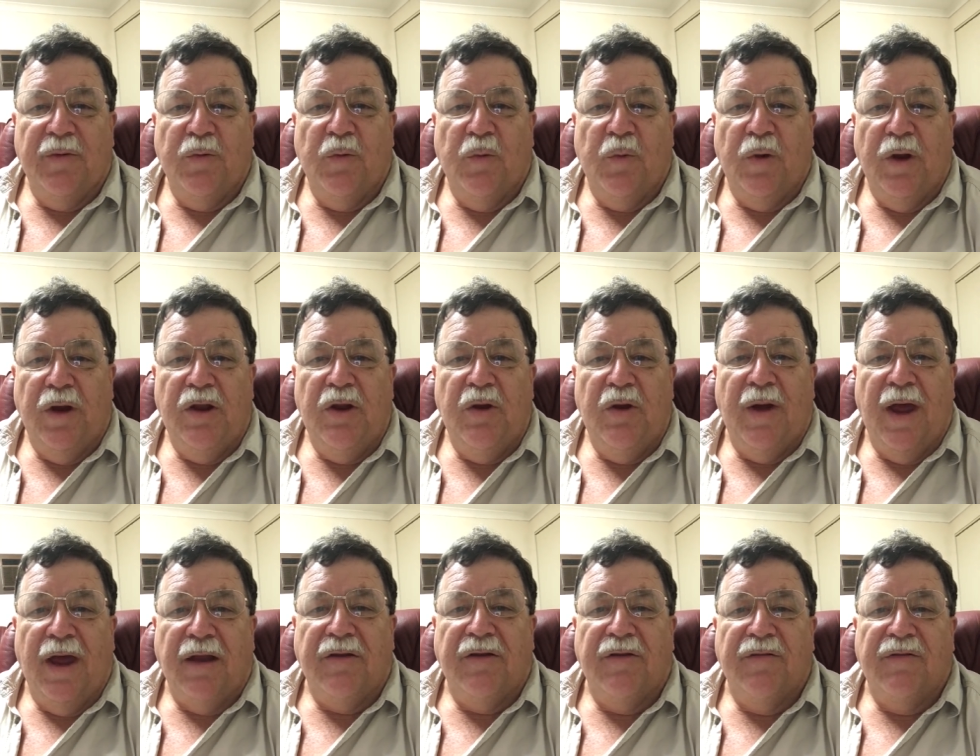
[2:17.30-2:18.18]
when you
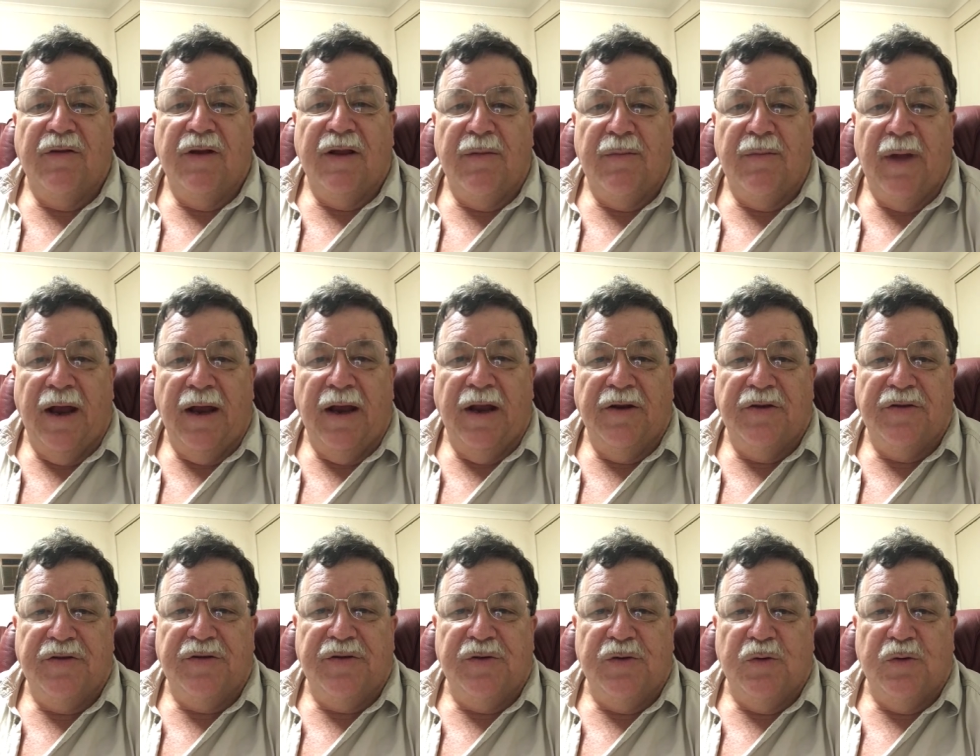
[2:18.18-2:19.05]
actively
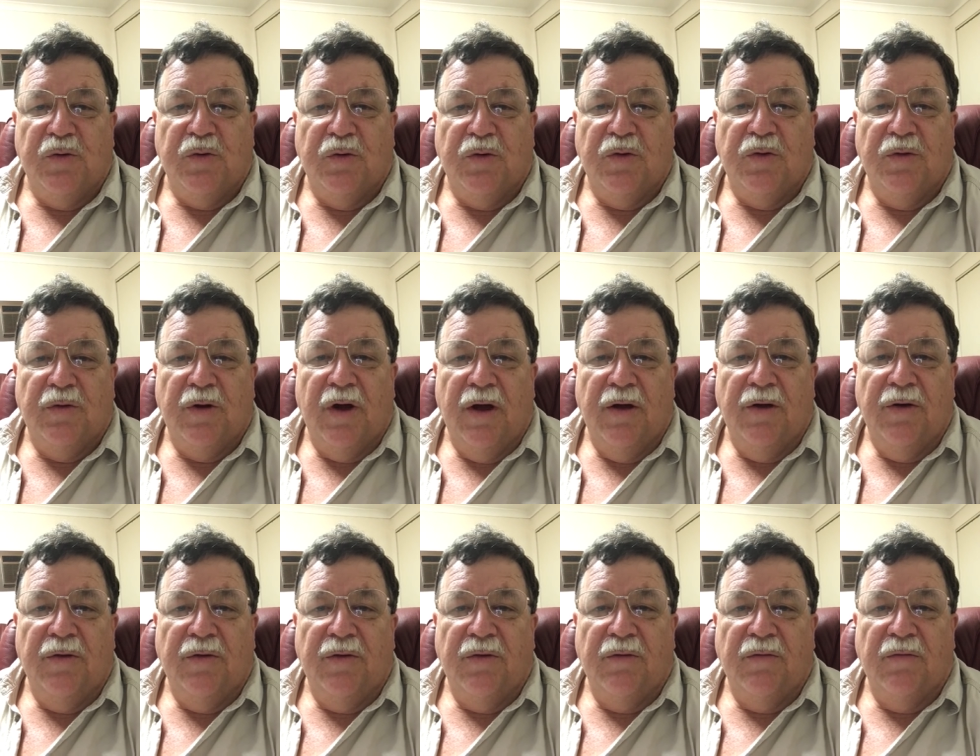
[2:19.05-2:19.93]
manage your
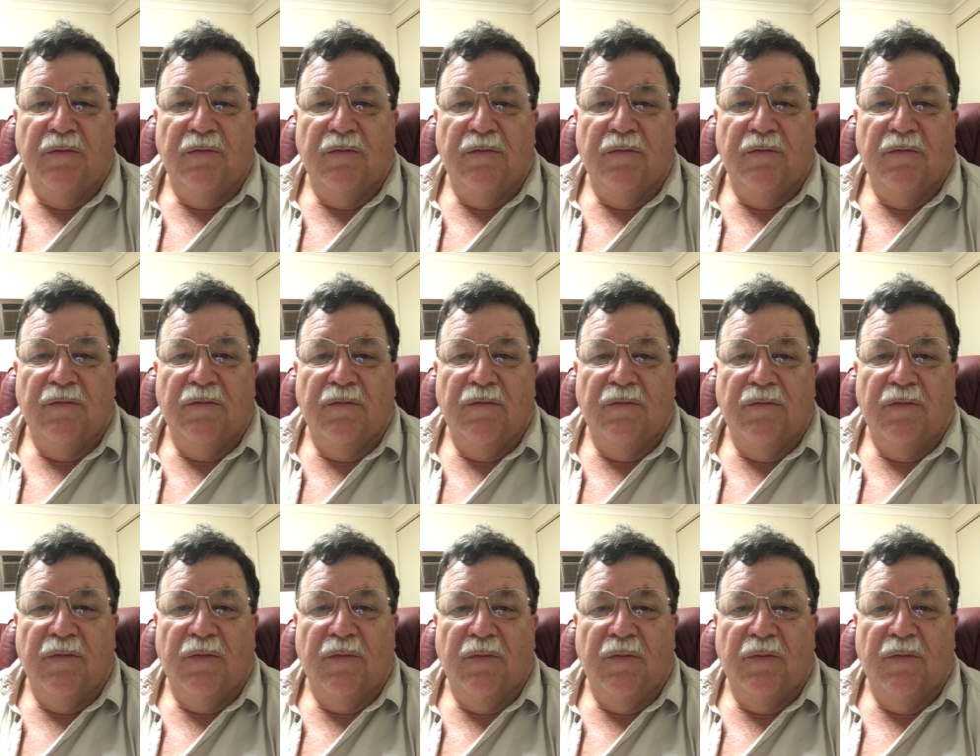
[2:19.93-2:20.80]
own
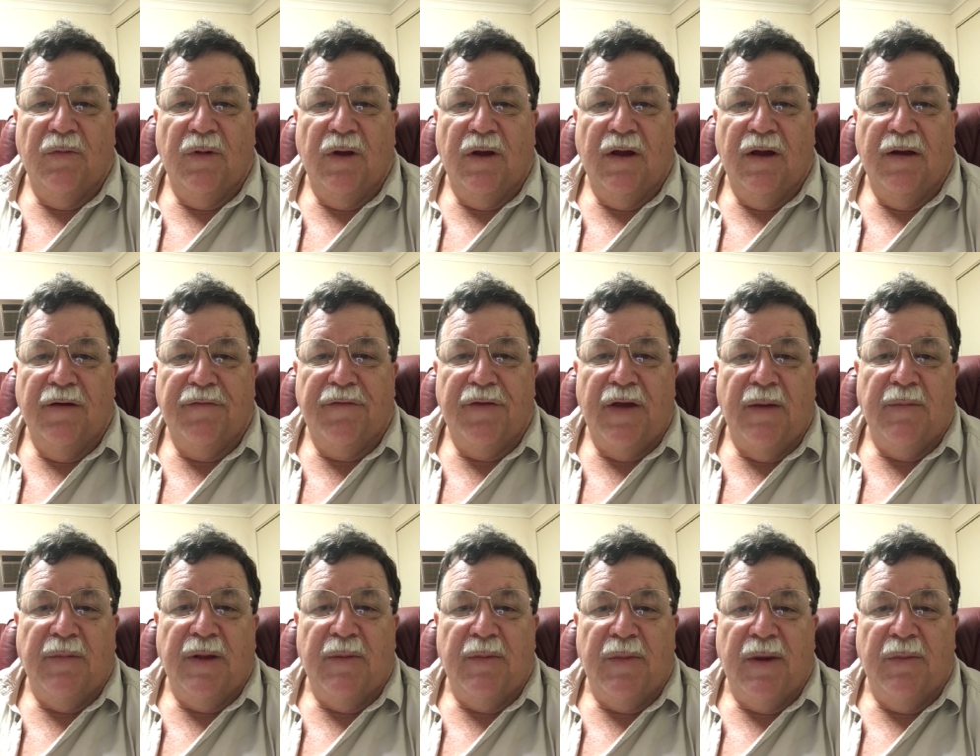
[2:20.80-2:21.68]

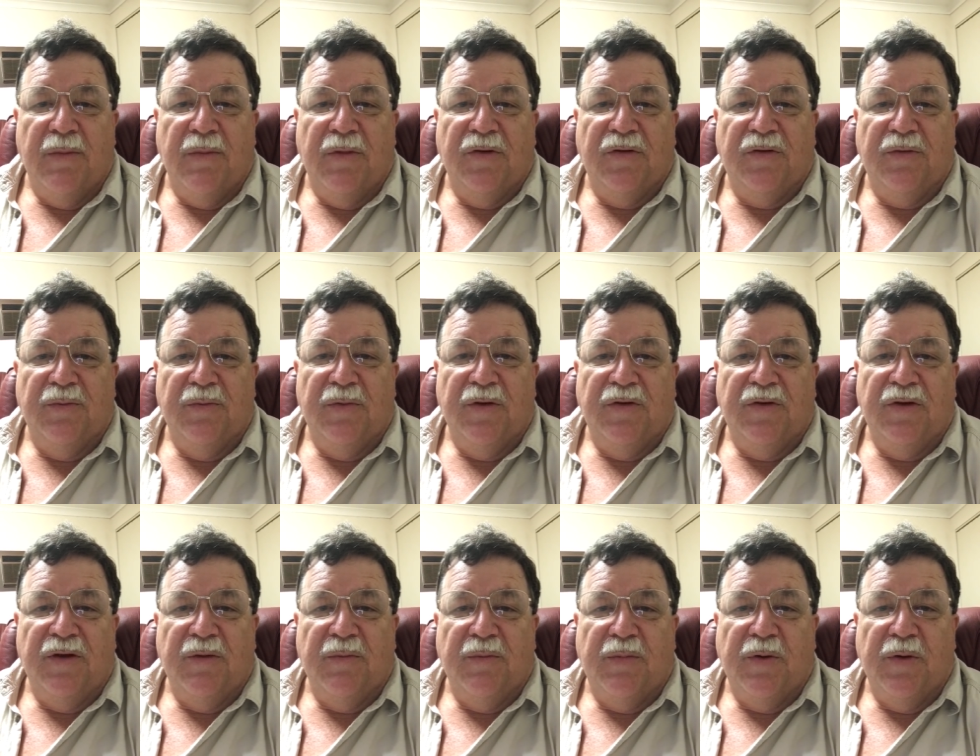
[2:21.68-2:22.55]
family member's
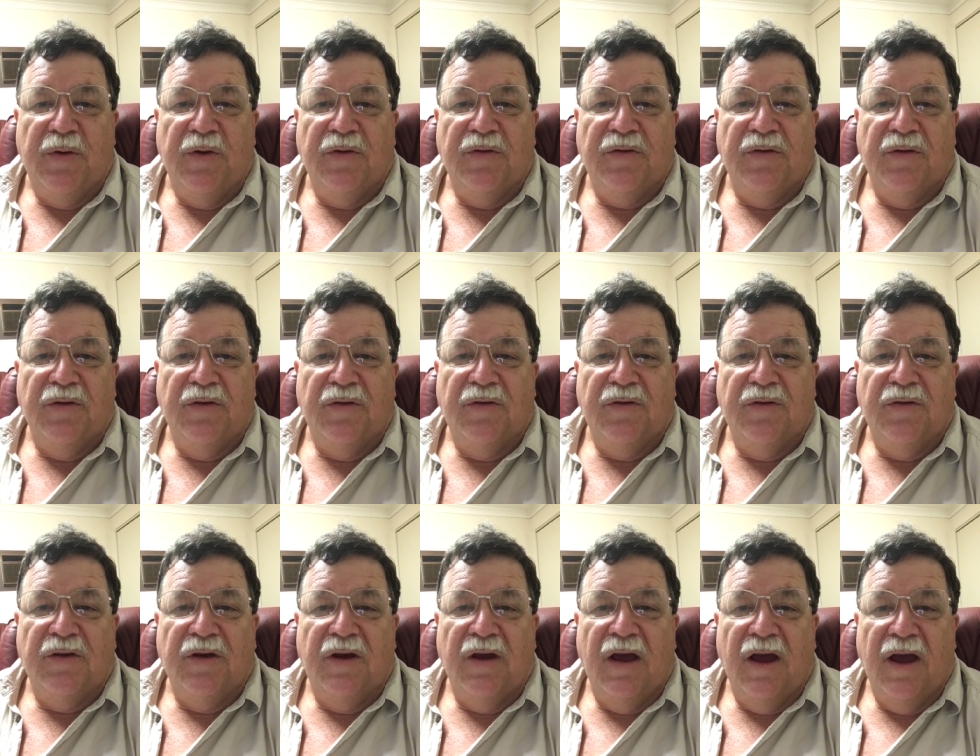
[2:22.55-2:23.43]
missing
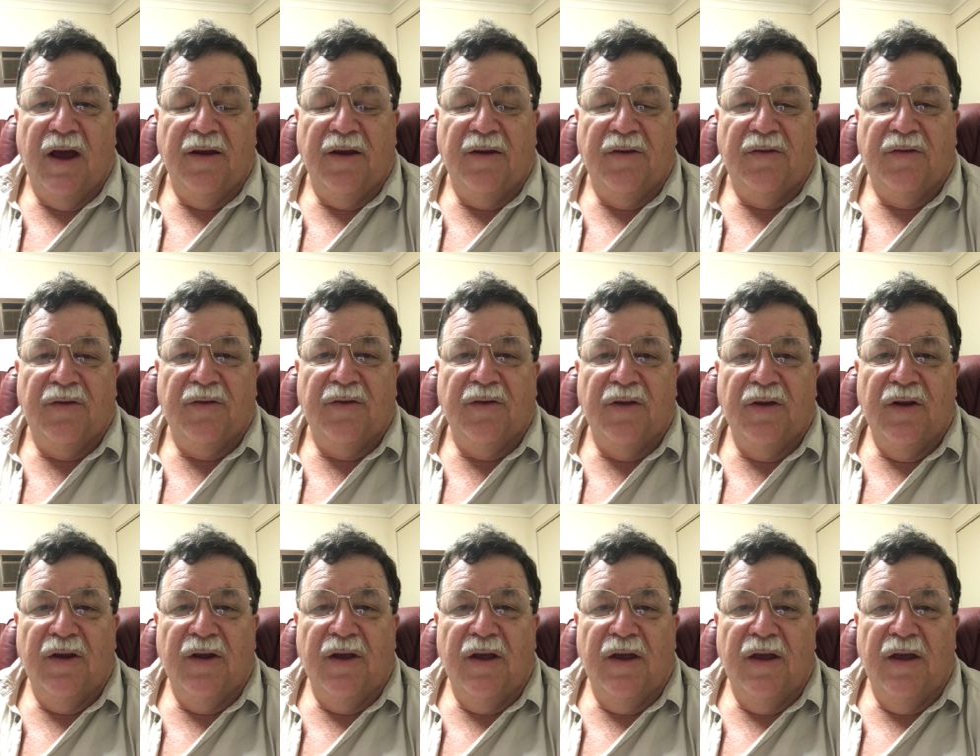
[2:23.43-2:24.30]
persons case,
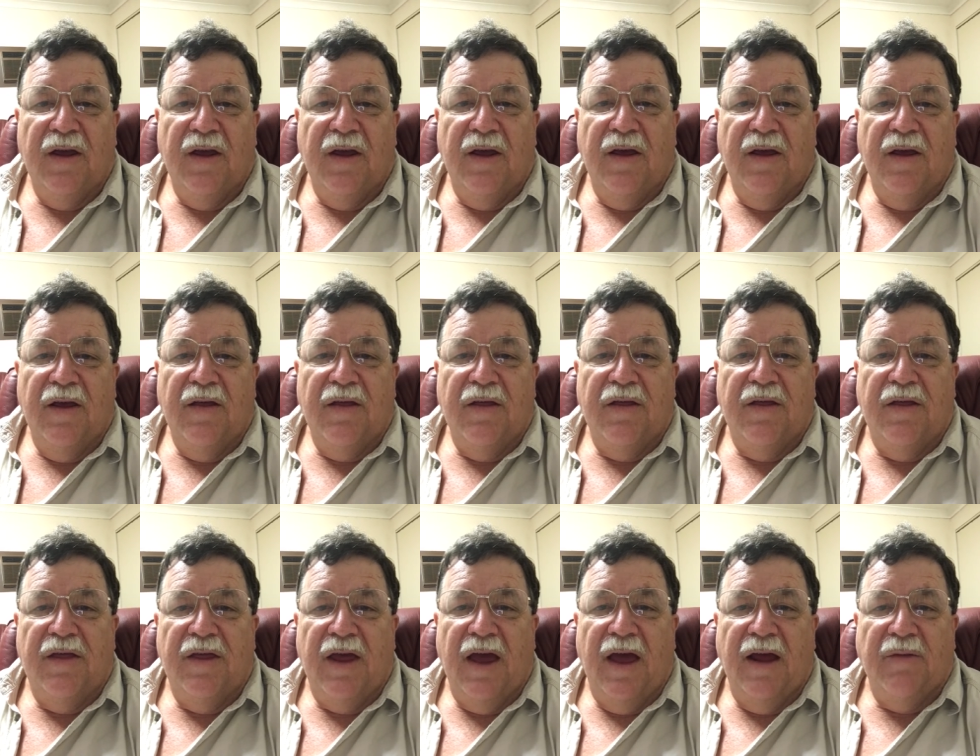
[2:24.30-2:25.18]

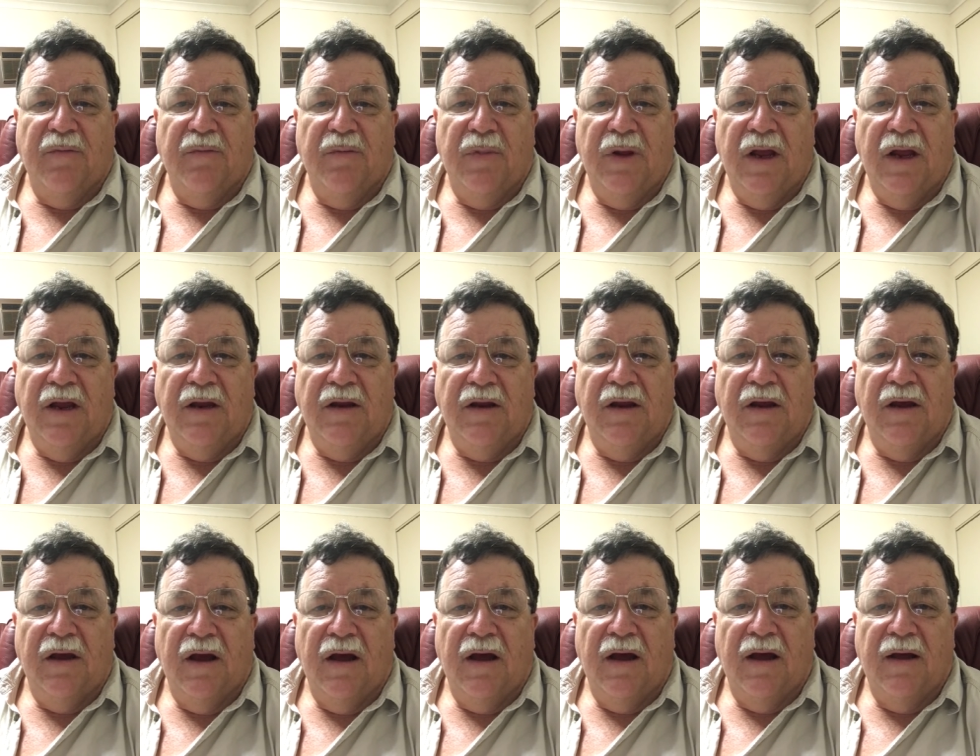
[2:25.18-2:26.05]
that
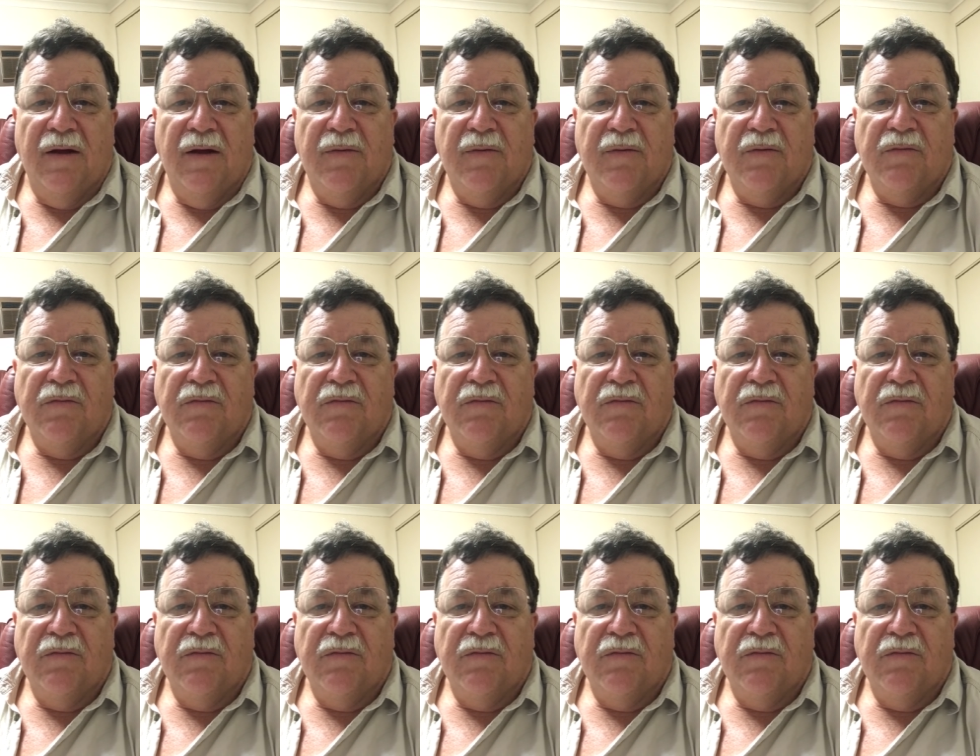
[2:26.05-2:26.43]
media